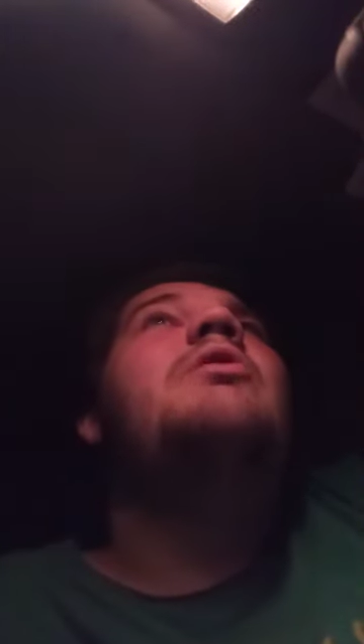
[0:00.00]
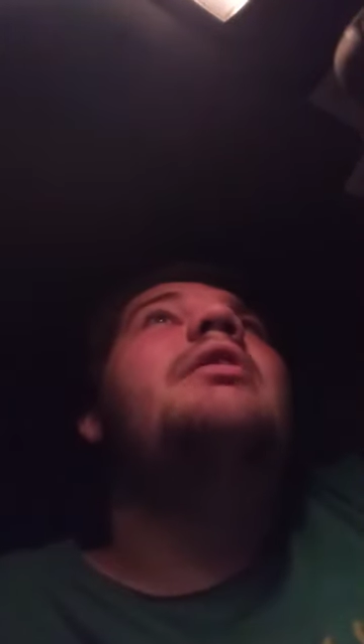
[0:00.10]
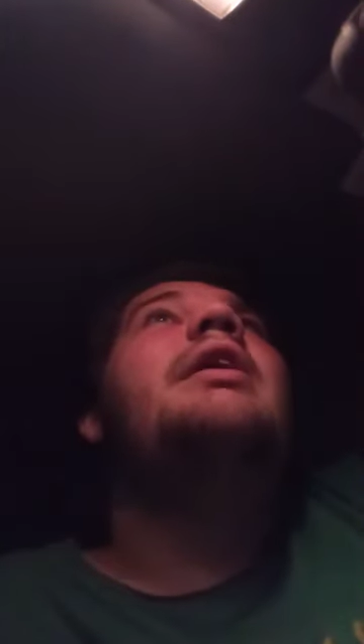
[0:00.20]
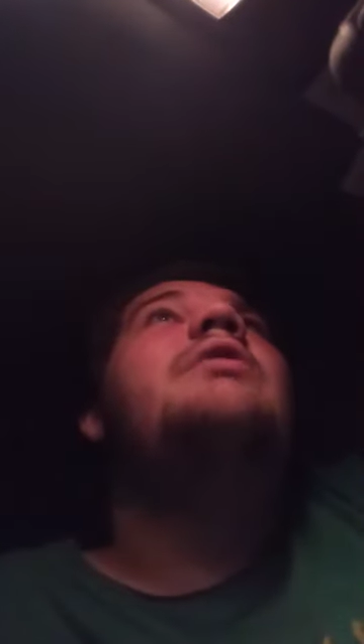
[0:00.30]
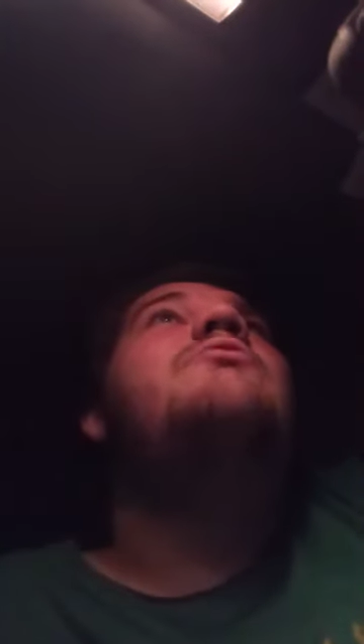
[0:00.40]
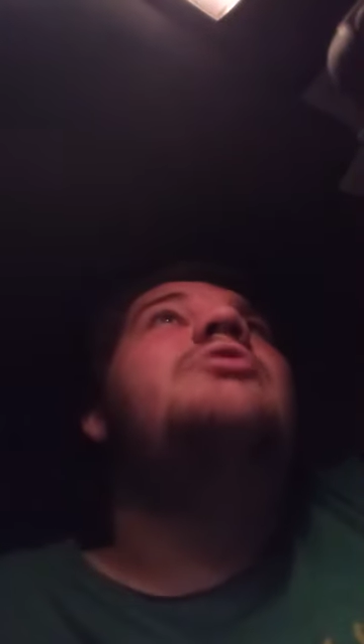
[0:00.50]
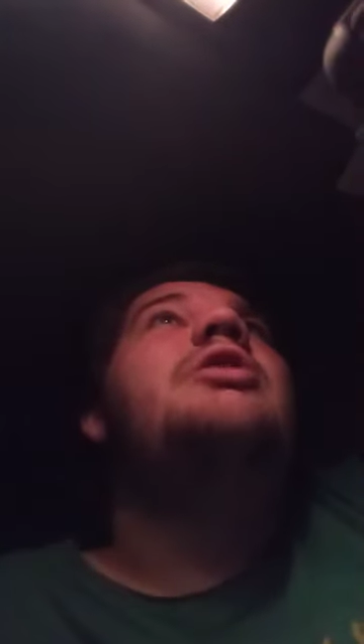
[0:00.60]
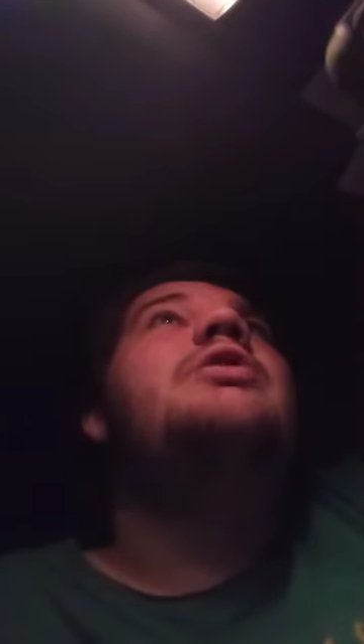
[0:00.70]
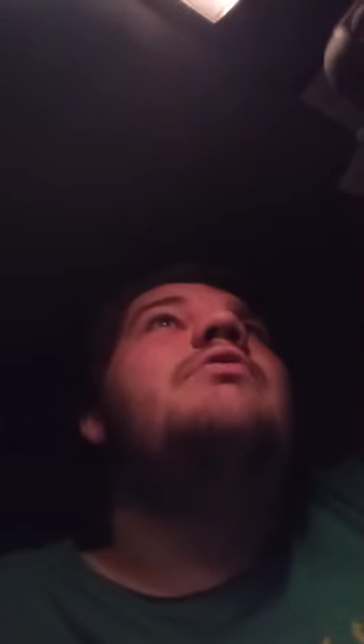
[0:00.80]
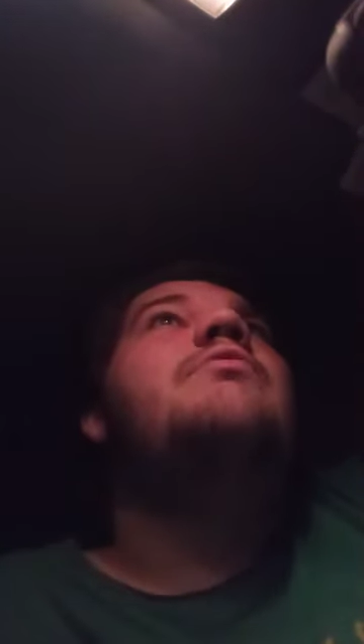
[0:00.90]
I don't
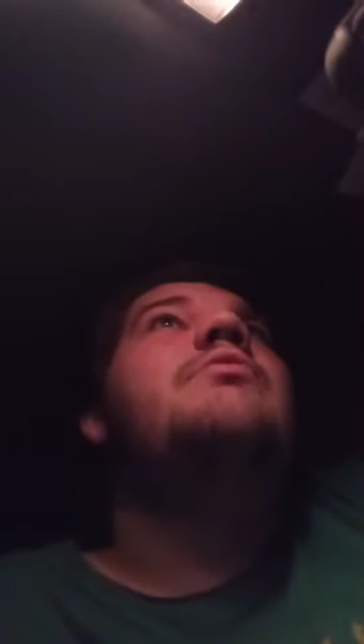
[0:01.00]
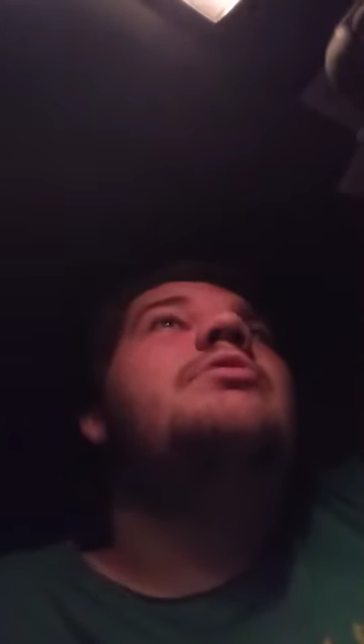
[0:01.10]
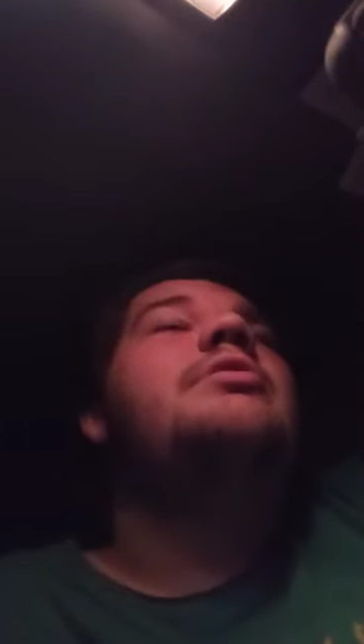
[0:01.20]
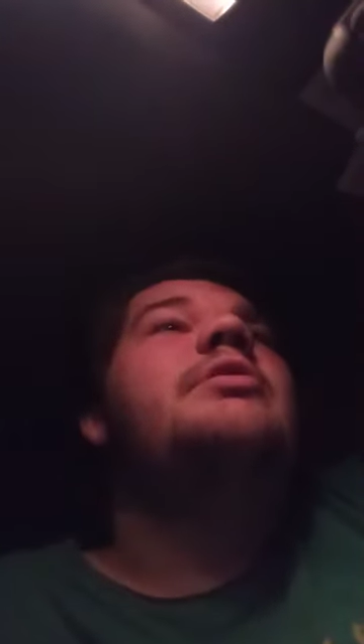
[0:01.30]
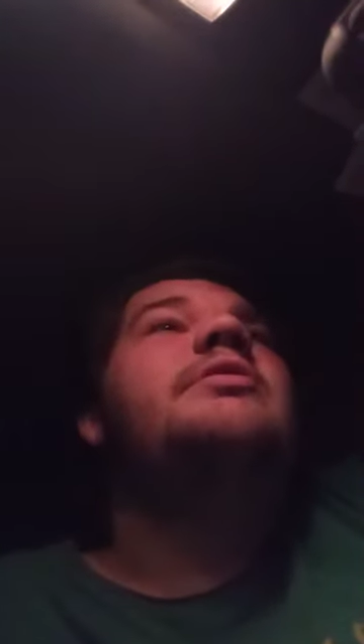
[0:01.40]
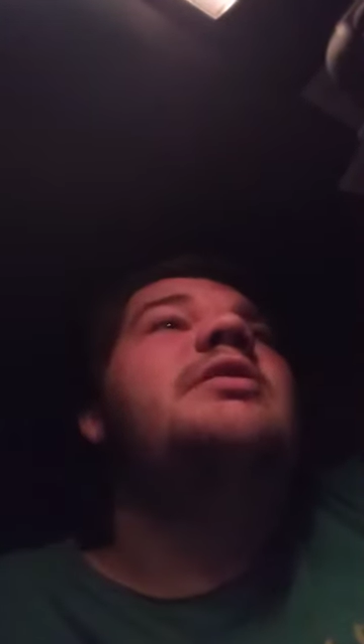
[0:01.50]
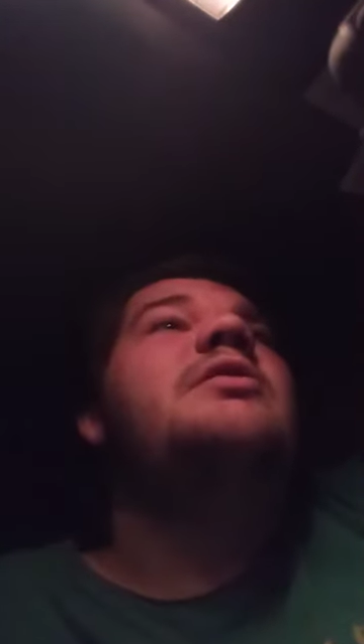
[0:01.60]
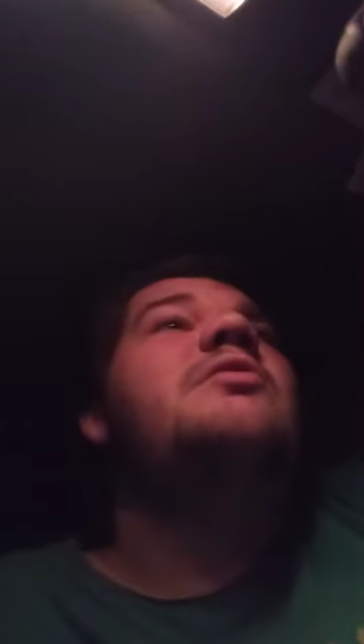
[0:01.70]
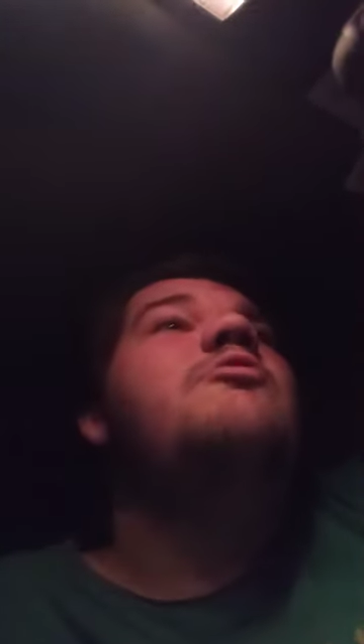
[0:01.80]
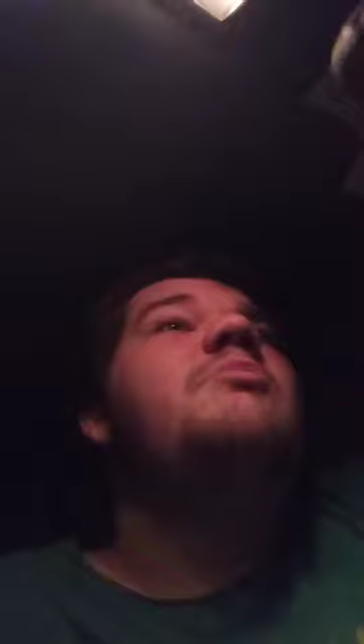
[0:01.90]
know. There's
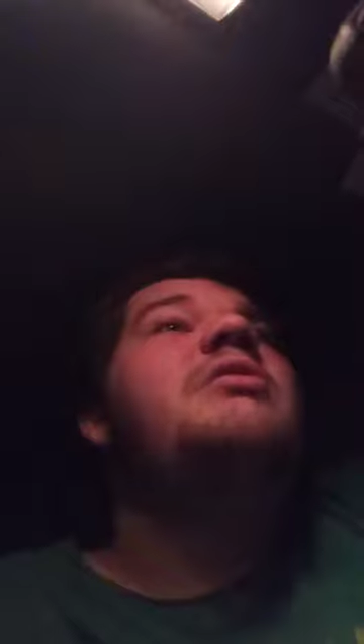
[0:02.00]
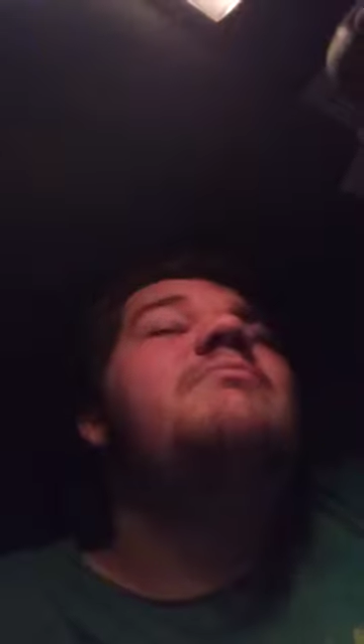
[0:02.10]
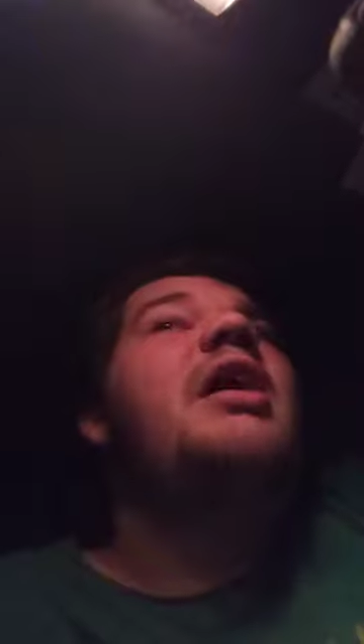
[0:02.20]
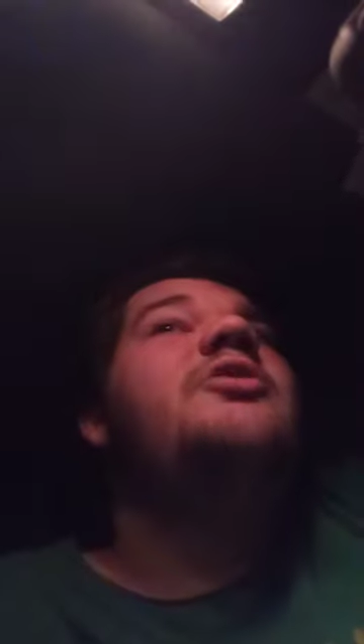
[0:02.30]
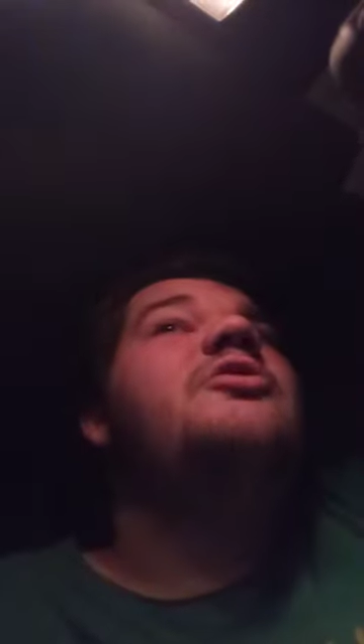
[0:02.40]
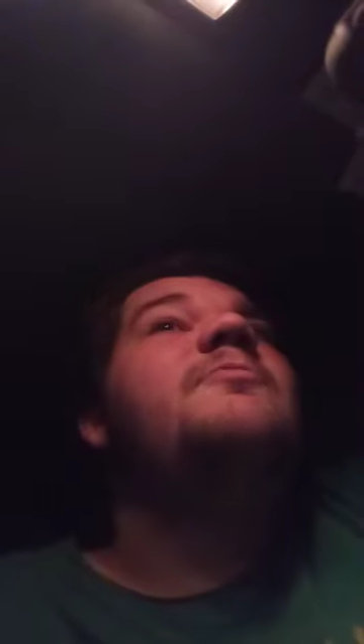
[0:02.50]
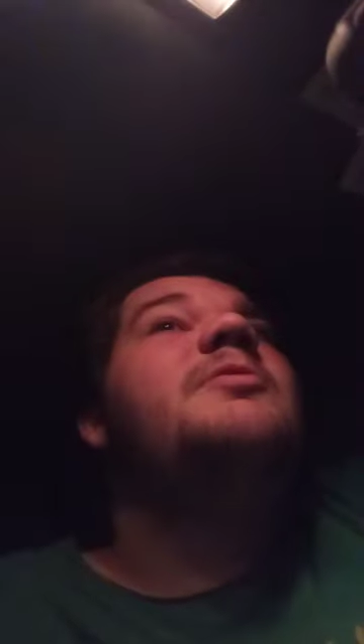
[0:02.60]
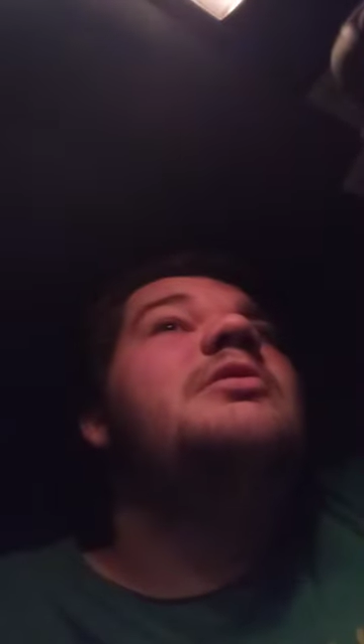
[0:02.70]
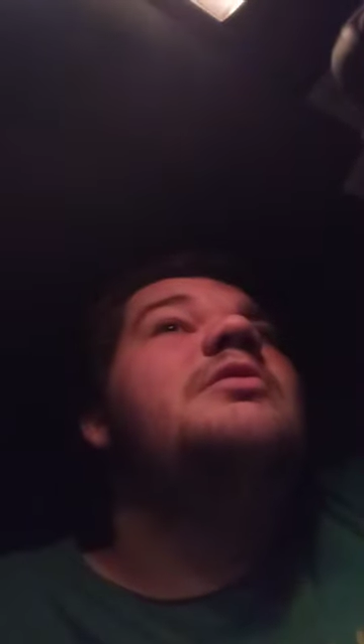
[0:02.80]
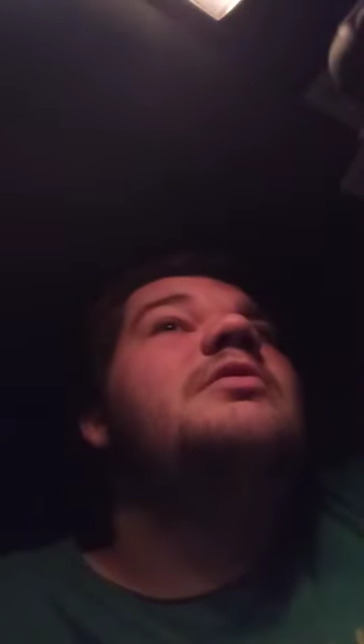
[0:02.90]
like so many matches of
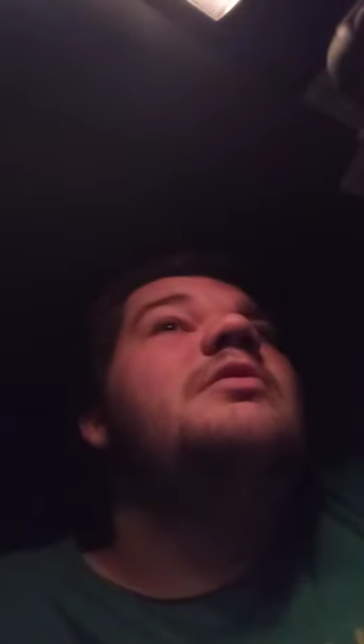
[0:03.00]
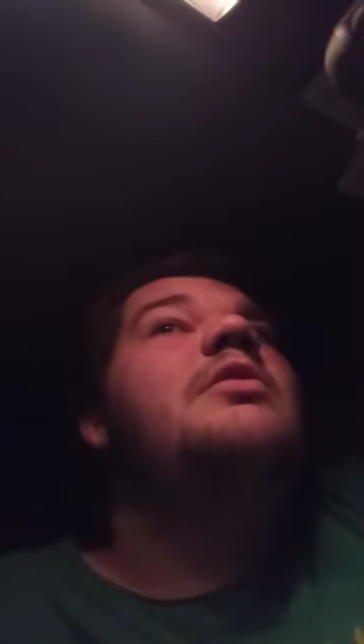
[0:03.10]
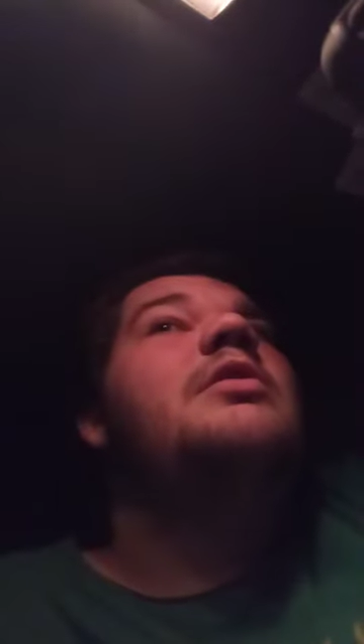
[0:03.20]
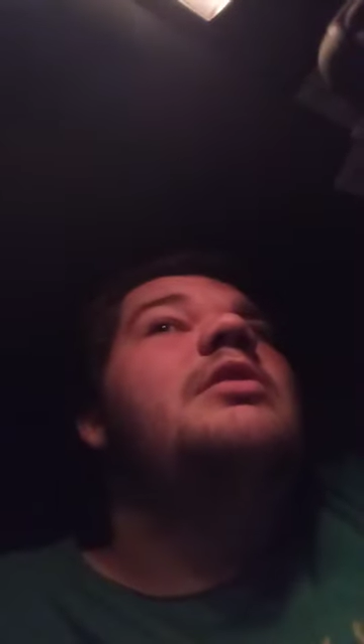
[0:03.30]
his.